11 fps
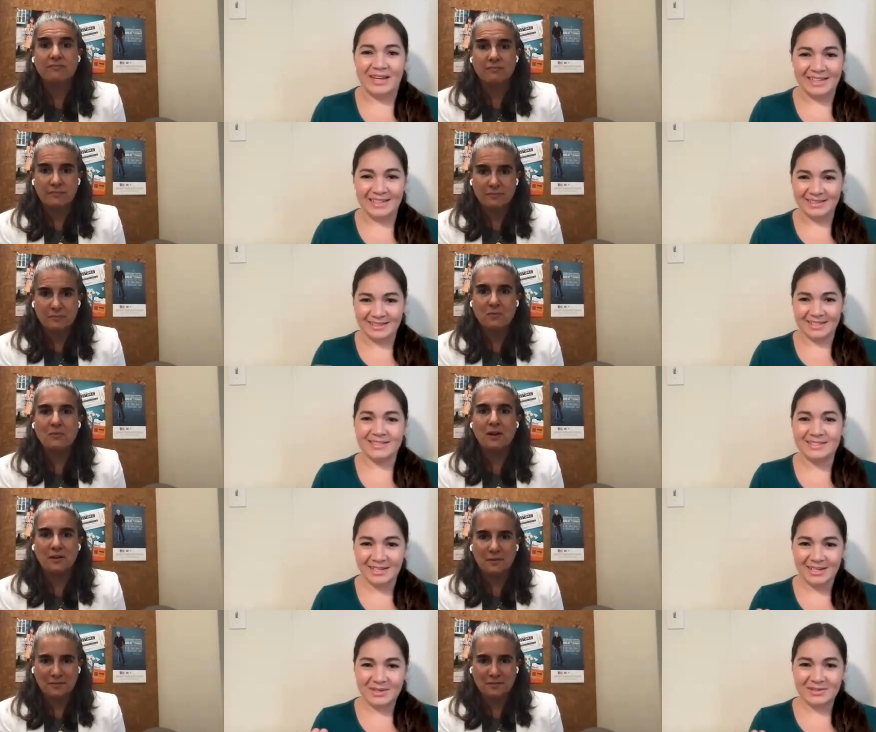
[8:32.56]
Speaker 1: right? Like let's
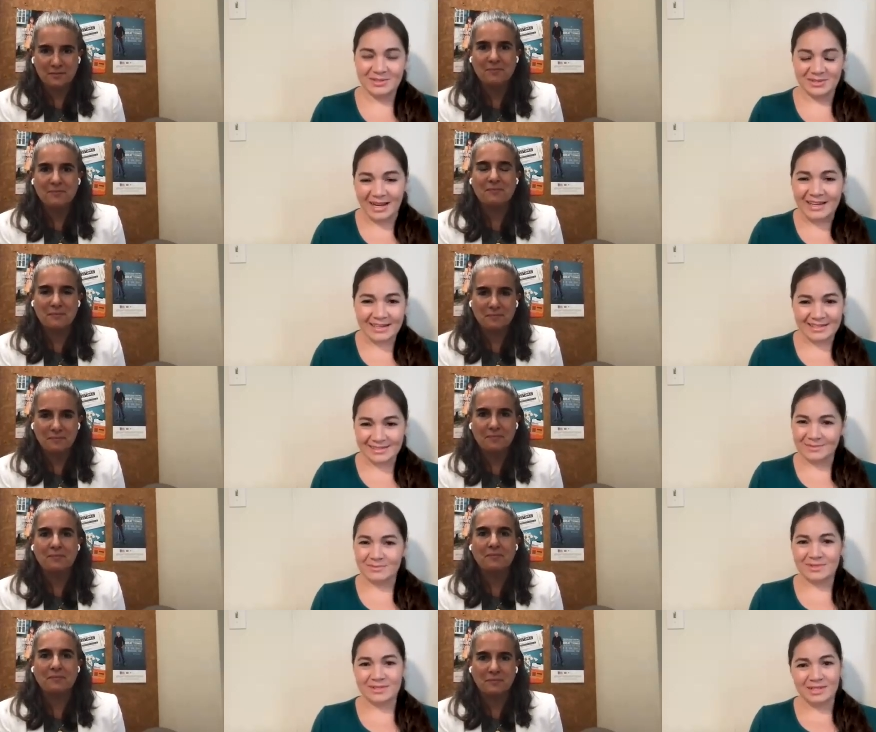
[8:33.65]
right. try to get
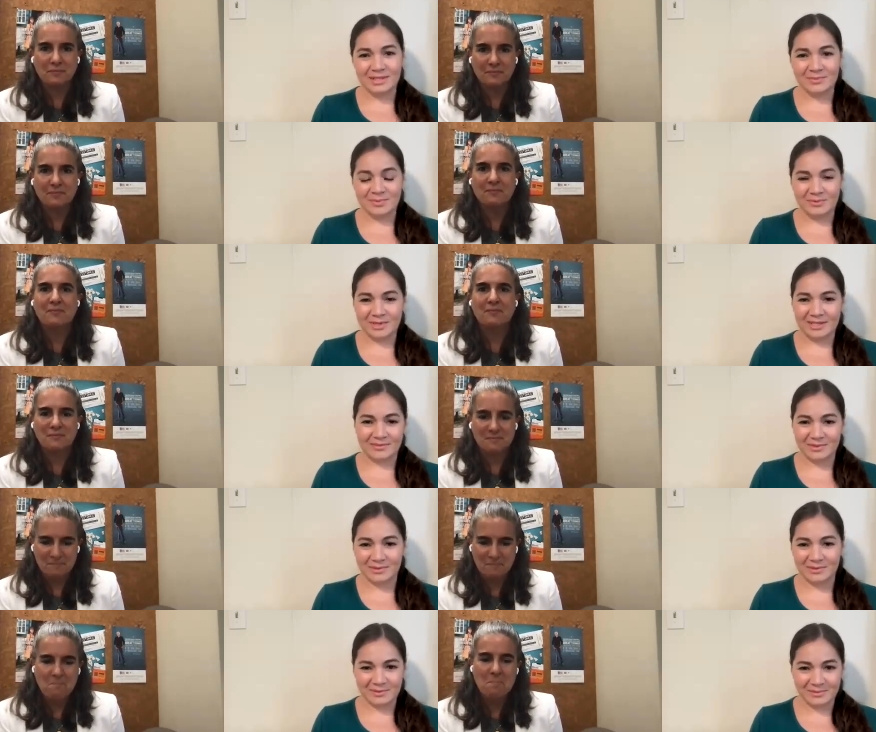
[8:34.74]
some sleep
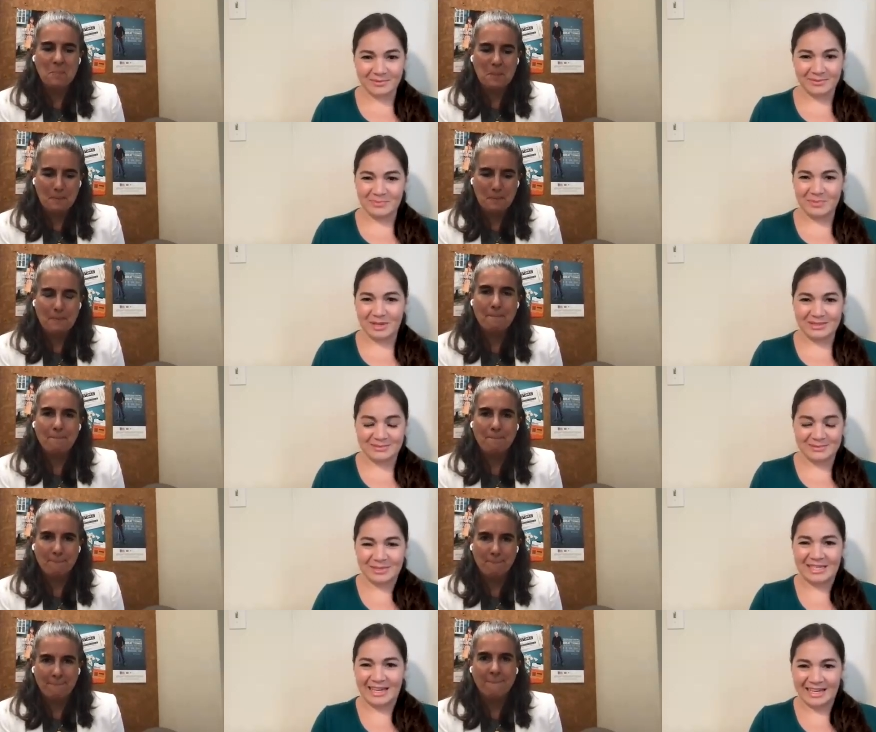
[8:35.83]
whenever we
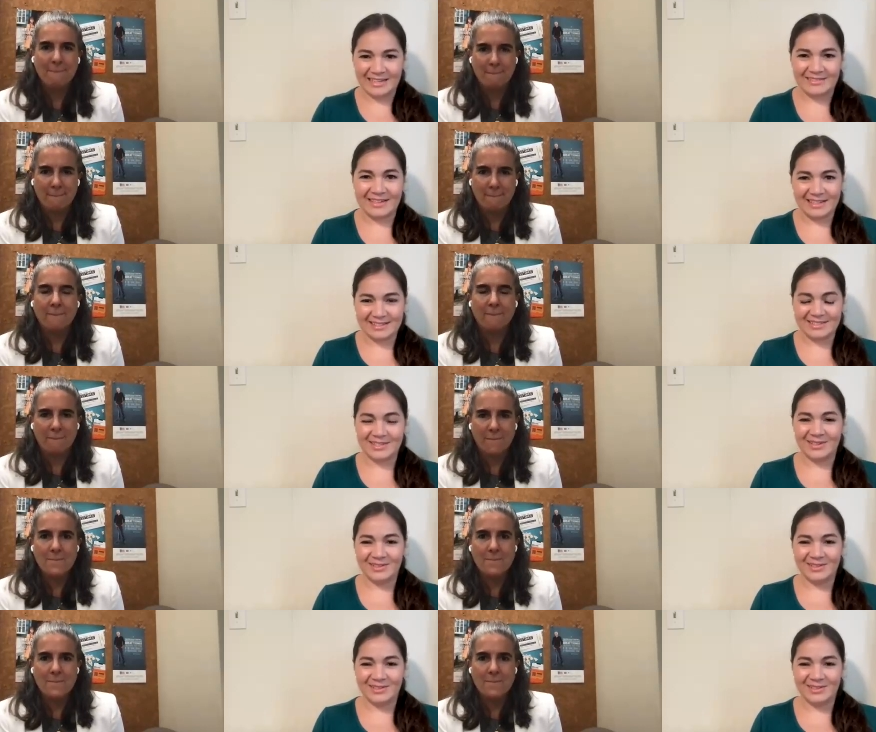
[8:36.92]
possibly can, right?